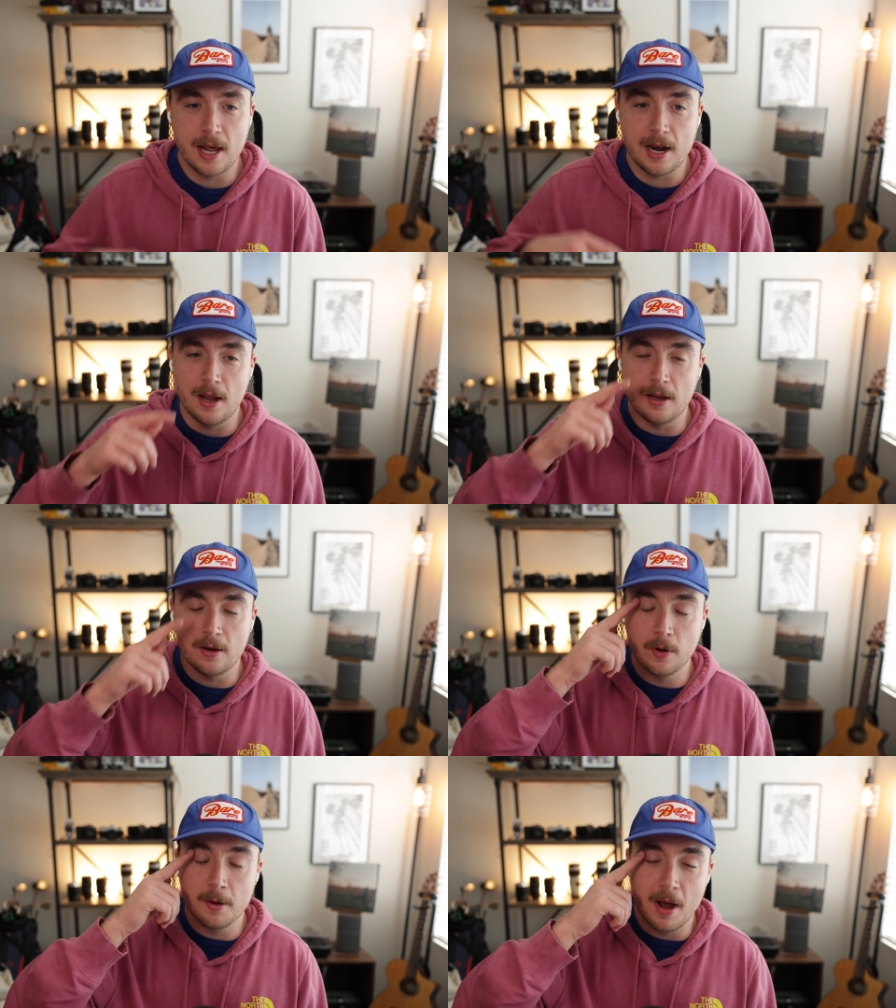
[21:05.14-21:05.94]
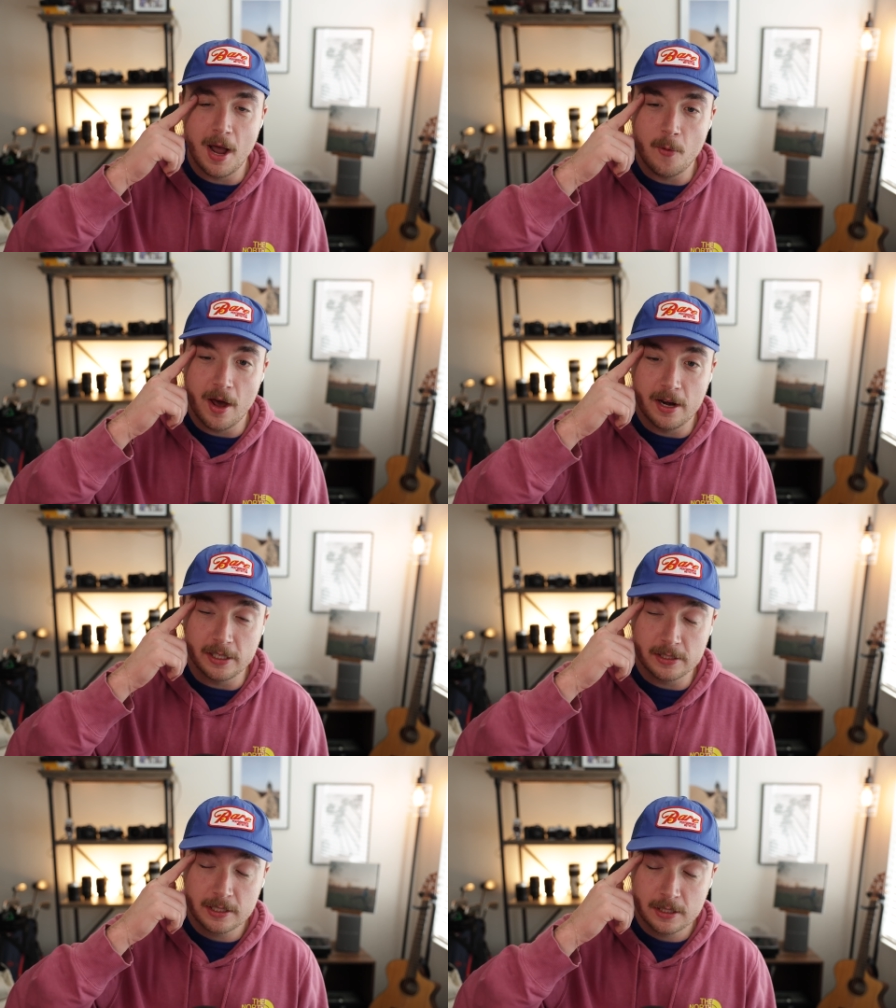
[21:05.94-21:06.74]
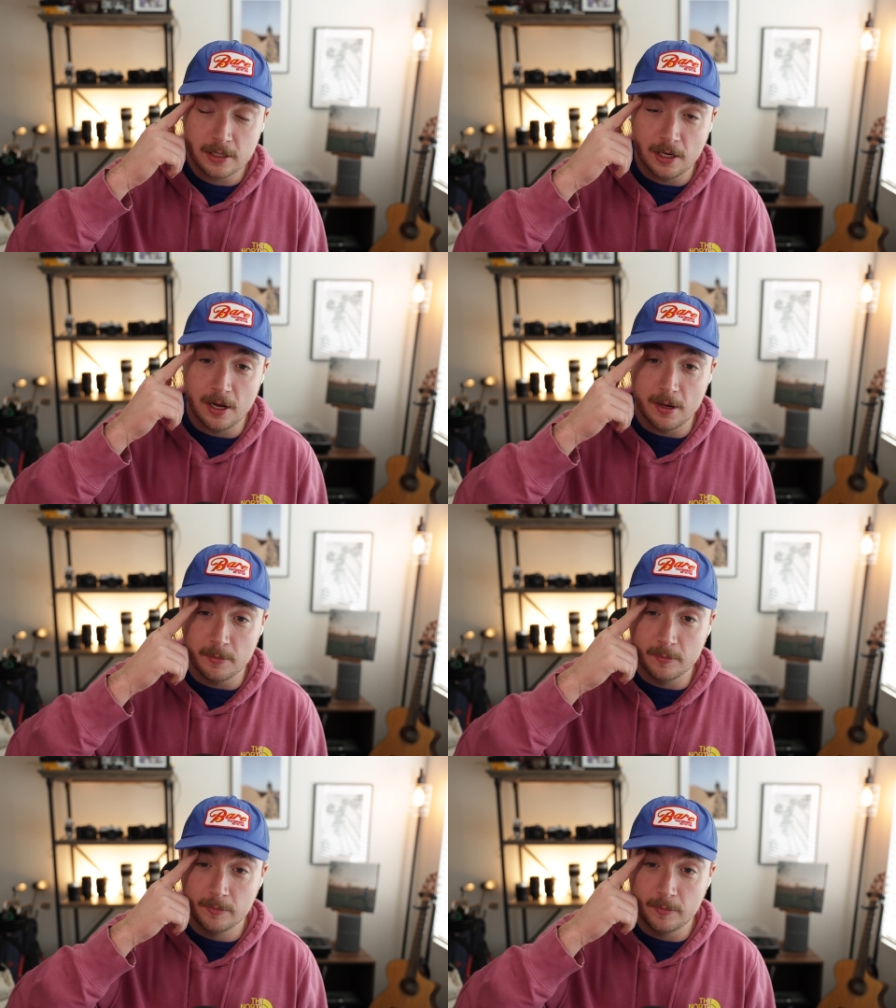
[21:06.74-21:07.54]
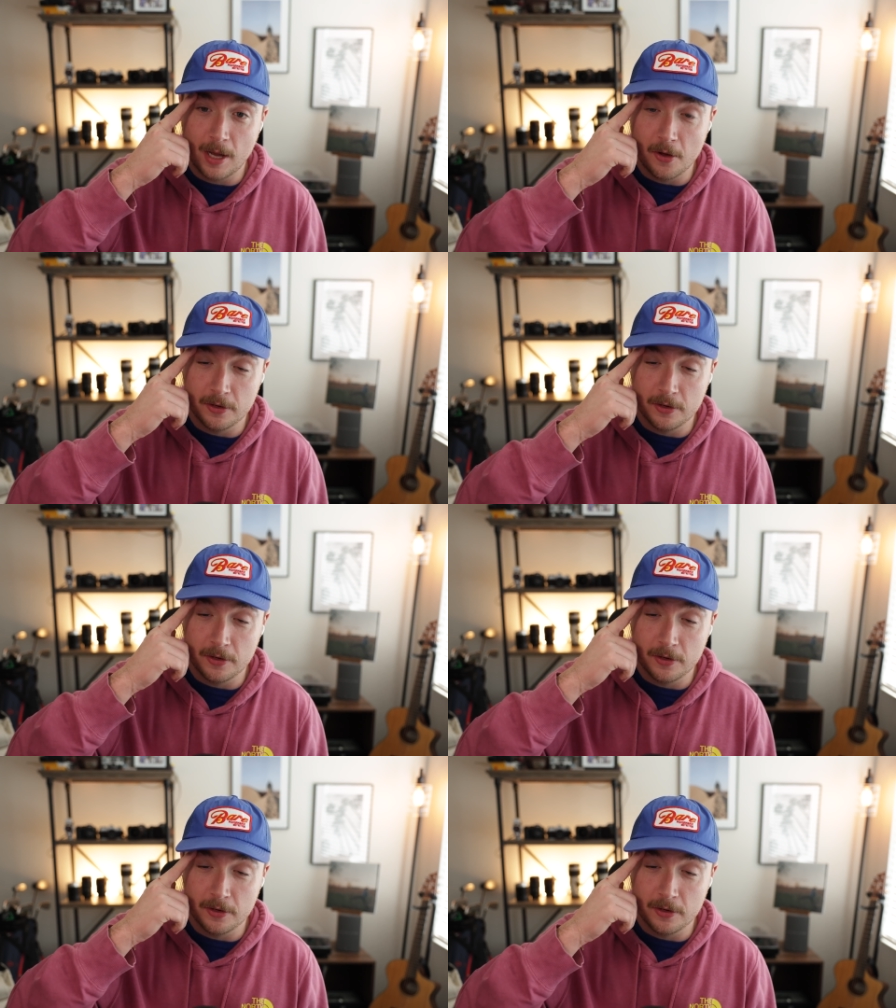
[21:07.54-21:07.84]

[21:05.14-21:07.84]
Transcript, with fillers: at one of my weddings um, out in